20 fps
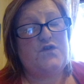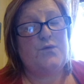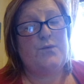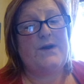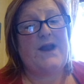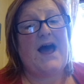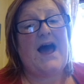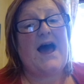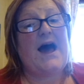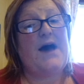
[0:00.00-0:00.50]

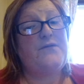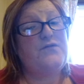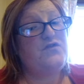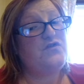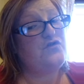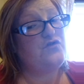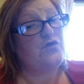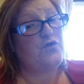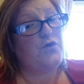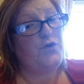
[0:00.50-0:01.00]
2.5
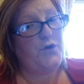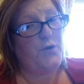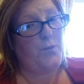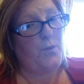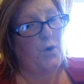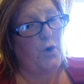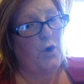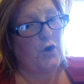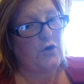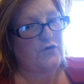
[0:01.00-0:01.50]
stone
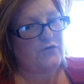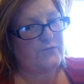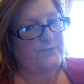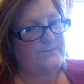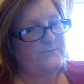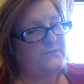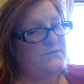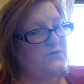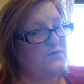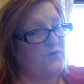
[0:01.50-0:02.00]
award.
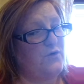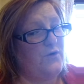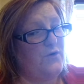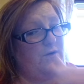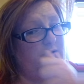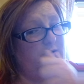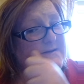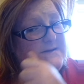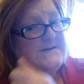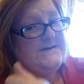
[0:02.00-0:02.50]
So,
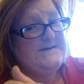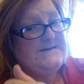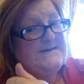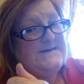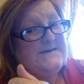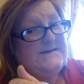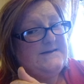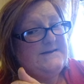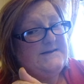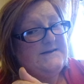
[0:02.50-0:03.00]

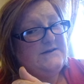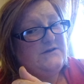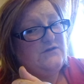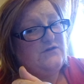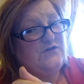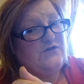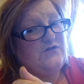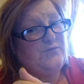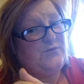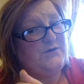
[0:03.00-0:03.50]

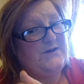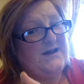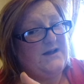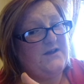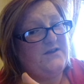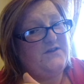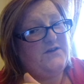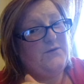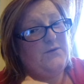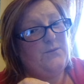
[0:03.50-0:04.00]
touch wood, I
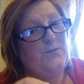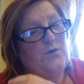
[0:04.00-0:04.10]
can do